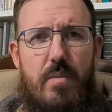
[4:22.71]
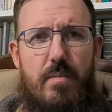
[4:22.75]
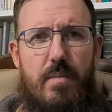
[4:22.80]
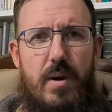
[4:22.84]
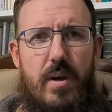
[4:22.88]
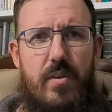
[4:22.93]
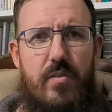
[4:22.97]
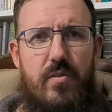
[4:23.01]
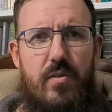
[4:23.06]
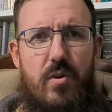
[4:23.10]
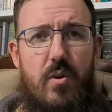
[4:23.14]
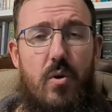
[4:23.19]

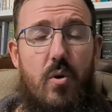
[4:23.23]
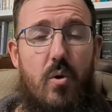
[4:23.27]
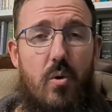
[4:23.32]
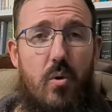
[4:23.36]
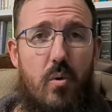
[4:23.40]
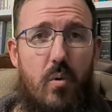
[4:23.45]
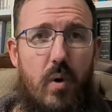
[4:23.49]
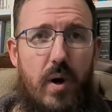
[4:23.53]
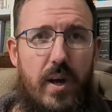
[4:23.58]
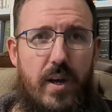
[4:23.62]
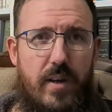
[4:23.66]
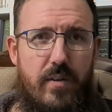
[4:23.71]
must
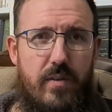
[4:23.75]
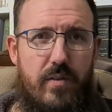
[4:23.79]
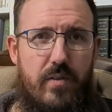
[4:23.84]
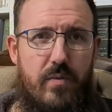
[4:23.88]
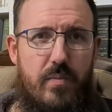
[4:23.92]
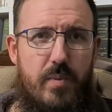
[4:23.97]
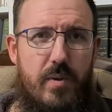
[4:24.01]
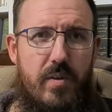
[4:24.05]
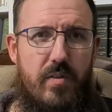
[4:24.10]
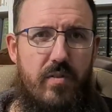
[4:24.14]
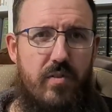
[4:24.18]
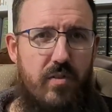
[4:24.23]
always
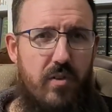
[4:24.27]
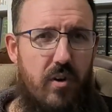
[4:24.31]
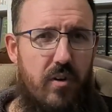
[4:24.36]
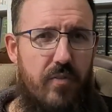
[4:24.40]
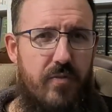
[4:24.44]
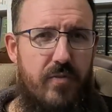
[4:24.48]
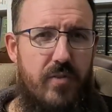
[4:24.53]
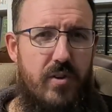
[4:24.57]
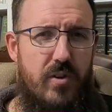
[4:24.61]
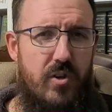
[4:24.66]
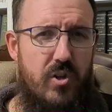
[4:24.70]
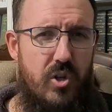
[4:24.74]
be
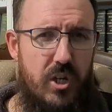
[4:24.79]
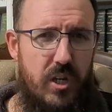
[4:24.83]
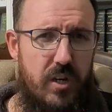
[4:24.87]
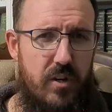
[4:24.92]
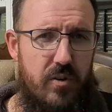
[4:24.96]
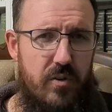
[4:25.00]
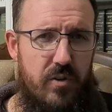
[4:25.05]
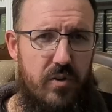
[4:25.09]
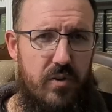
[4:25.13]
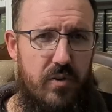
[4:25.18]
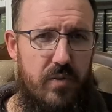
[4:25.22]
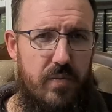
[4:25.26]
soft and
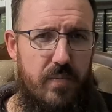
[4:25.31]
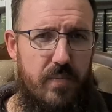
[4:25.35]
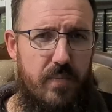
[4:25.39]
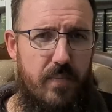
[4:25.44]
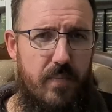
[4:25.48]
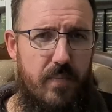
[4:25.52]
gentle.